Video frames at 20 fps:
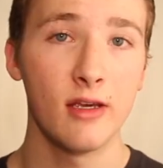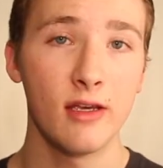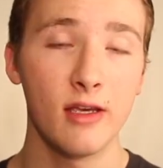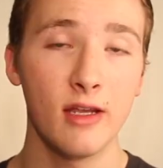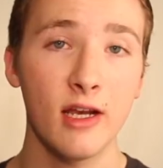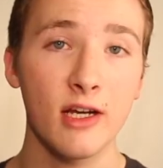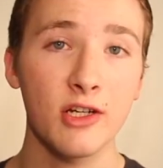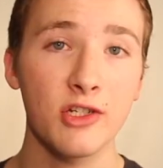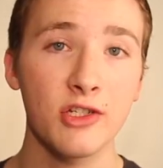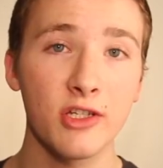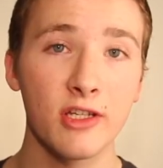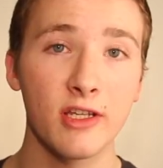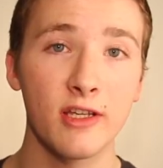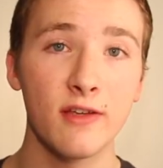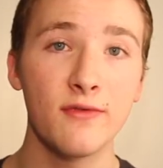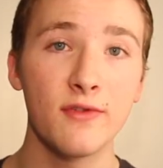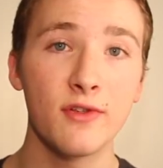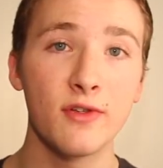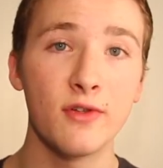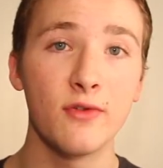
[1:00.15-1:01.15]
It actually
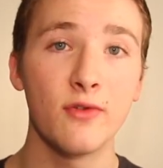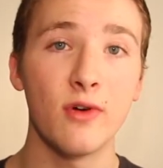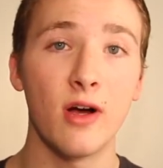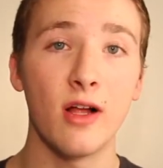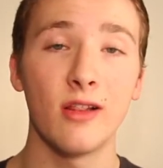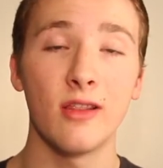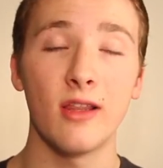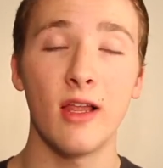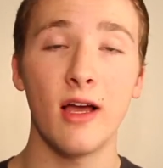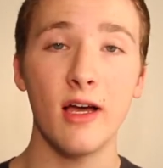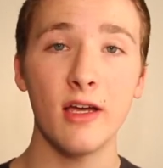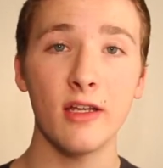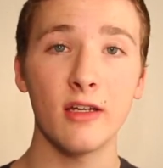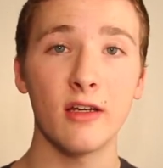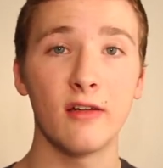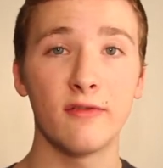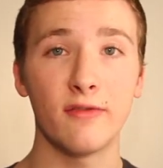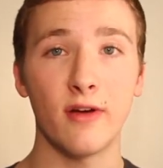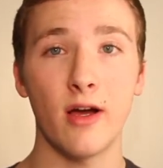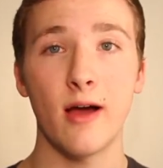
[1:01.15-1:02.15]
gives you a lot
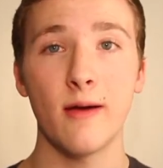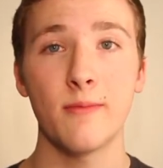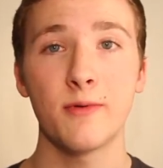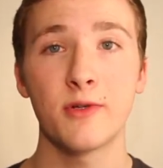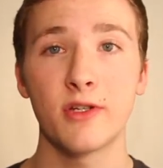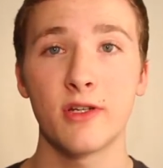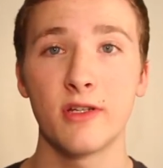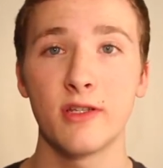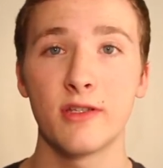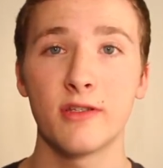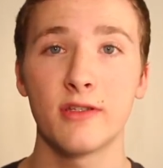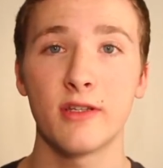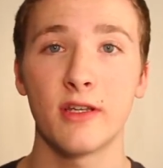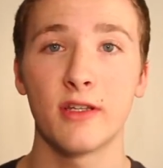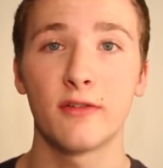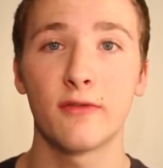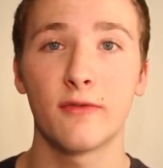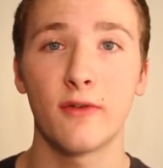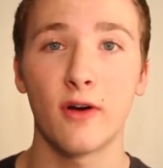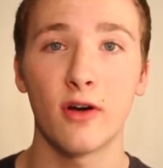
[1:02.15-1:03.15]
of options
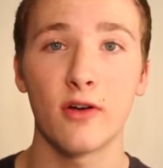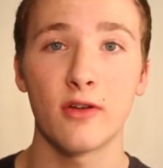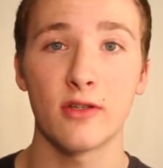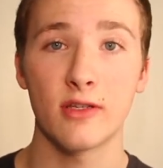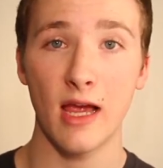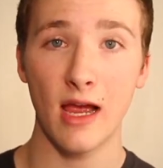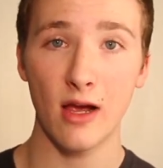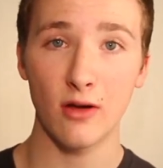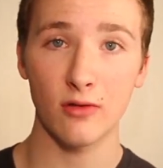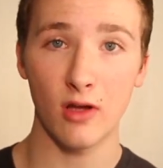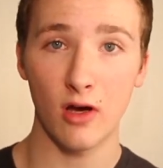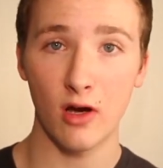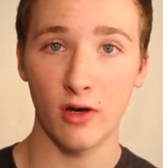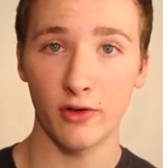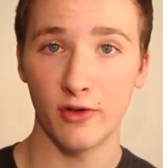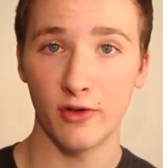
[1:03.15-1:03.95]
as far as how long